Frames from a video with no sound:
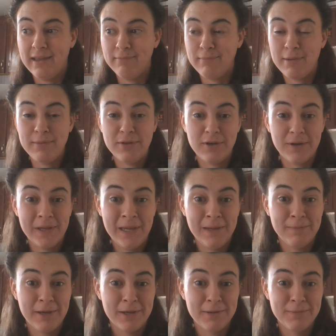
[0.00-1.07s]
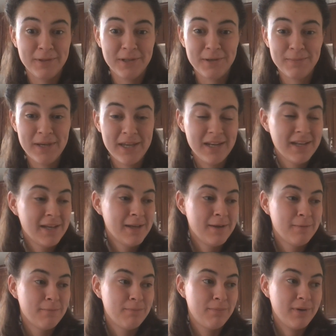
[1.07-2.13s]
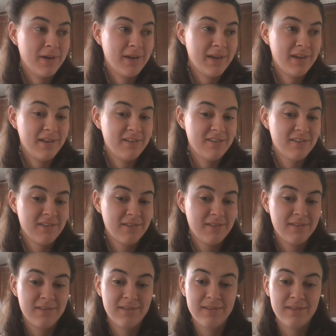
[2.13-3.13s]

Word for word: and maybe talking about them a little bit. But